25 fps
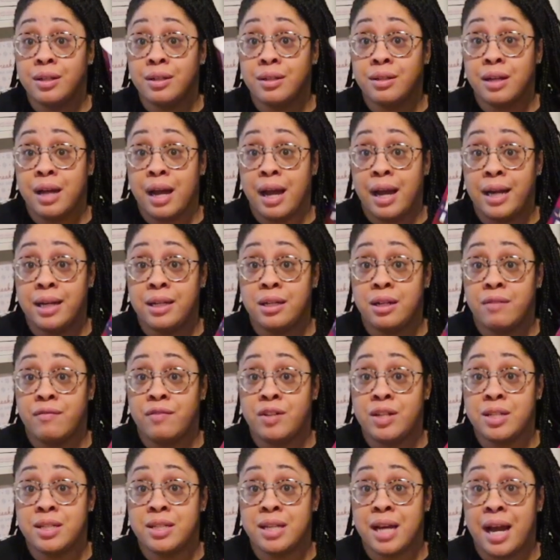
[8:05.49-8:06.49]
kind of
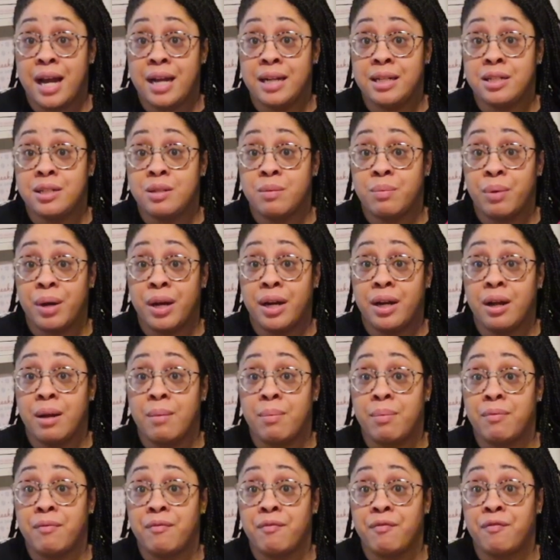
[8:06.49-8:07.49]
decides to break
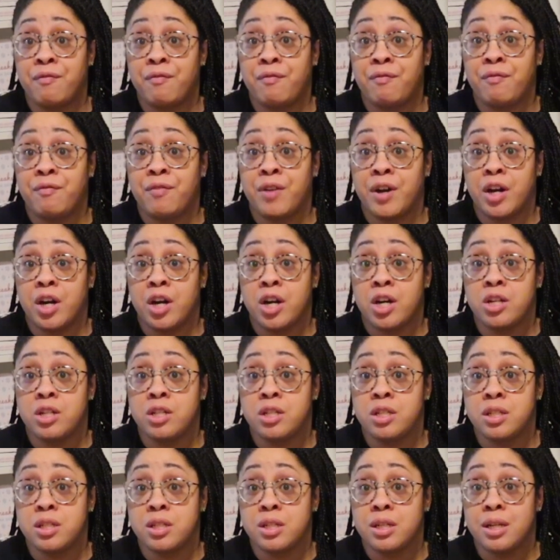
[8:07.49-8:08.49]
up
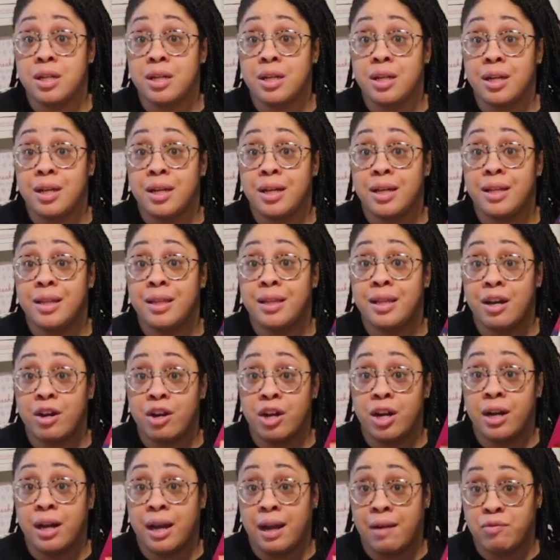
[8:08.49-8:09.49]
first, they're
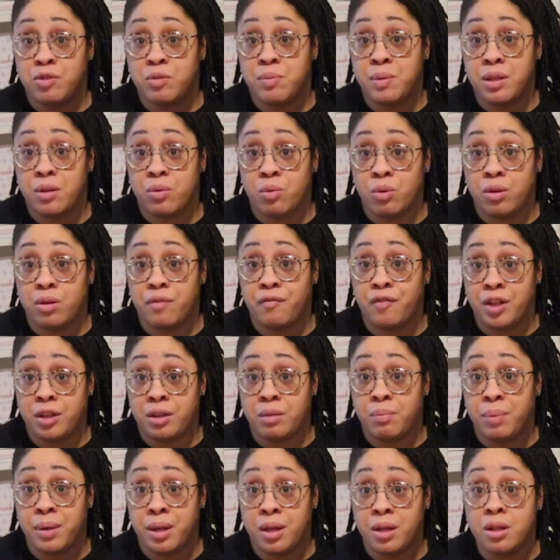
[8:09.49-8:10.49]
gonna have to be the one to fit
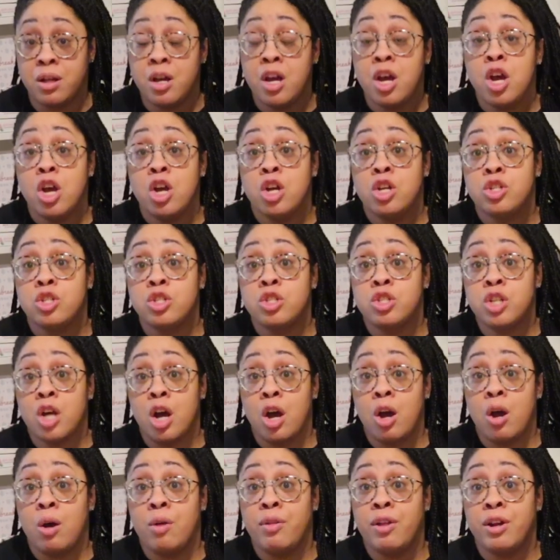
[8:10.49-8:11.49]
the bill.
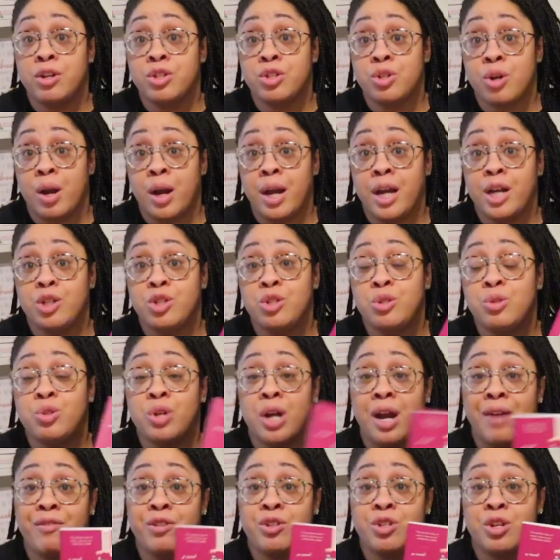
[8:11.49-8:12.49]
So they're trying to
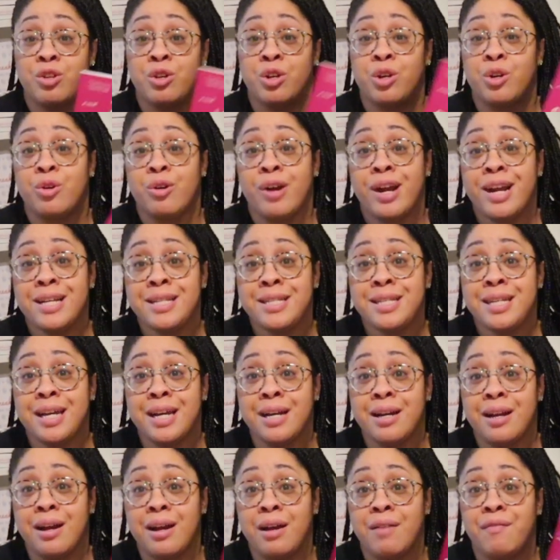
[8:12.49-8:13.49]
drive each other crazy
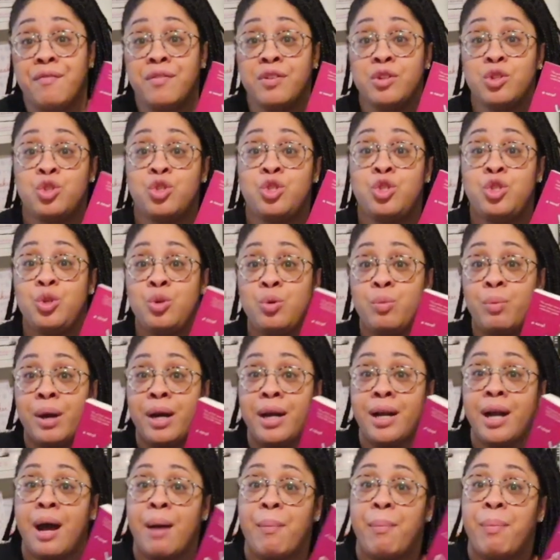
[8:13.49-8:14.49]
enough to
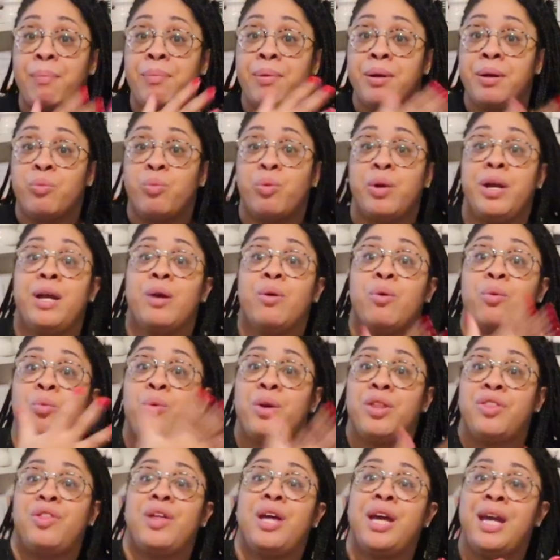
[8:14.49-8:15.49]
break up, but
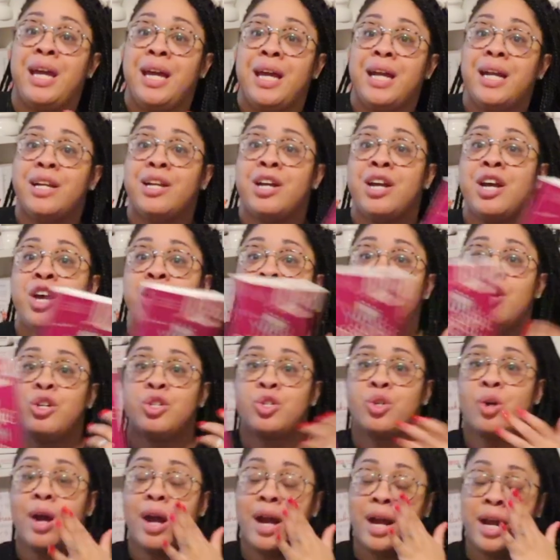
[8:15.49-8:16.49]
within
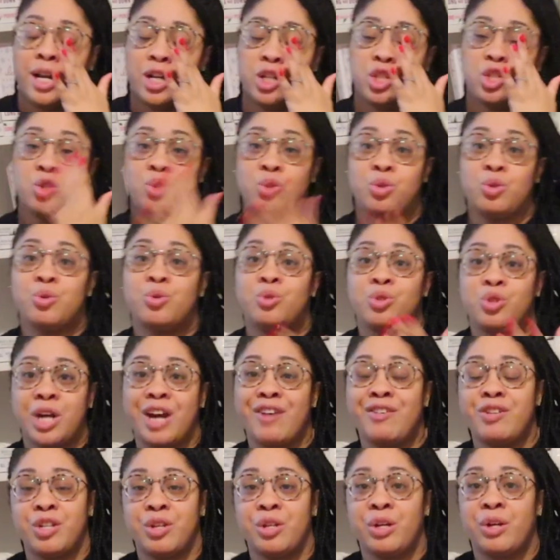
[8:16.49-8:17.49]
trying to
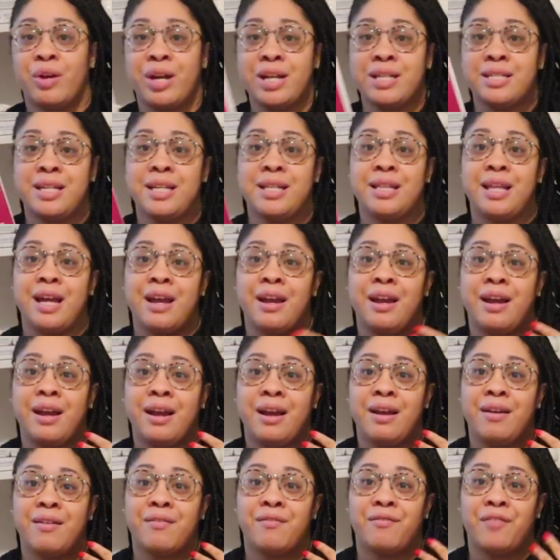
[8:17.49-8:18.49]
drive each other crazy,
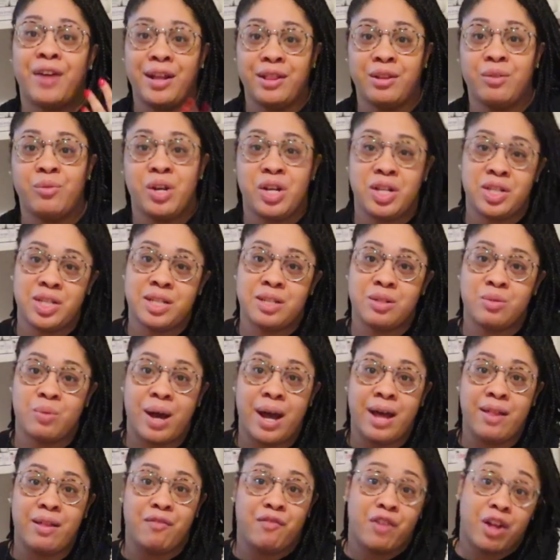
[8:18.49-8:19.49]
they find the reasons
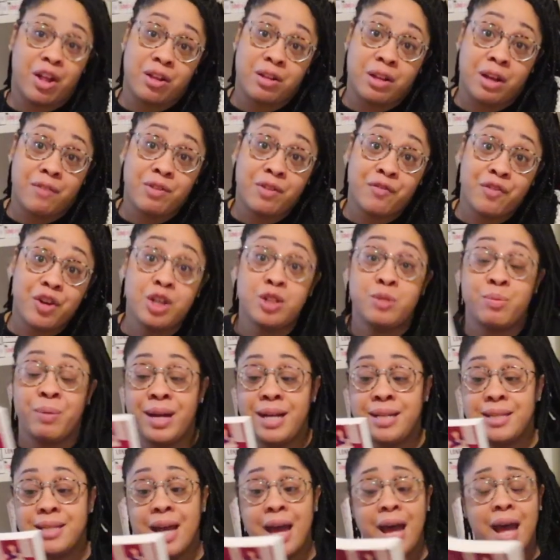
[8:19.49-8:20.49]
why they fell in love in the first
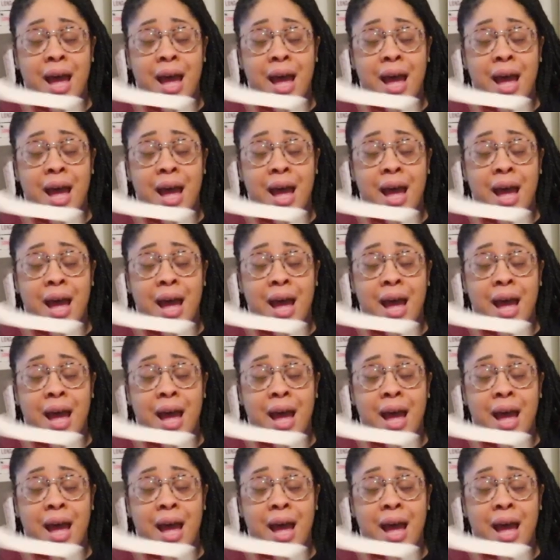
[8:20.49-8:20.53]
place.